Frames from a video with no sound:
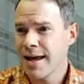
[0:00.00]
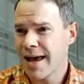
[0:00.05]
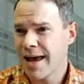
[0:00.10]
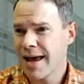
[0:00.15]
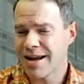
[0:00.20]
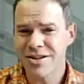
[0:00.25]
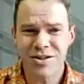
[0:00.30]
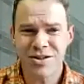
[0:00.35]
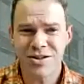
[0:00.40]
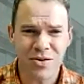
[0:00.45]
And
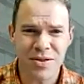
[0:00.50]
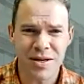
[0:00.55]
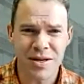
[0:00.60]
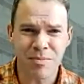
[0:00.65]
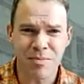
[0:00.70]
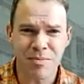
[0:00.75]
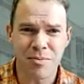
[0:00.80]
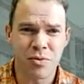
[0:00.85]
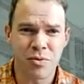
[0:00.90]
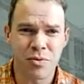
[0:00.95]
I also don't think
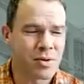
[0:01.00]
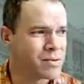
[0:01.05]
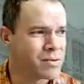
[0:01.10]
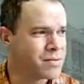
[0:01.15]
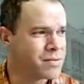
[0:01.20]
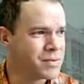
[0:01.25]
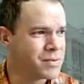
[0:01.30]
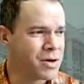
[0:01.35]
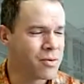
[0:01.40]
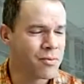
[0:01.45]
people
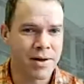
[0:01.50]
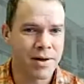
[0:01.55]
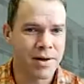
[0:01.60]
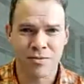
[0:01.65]
would want to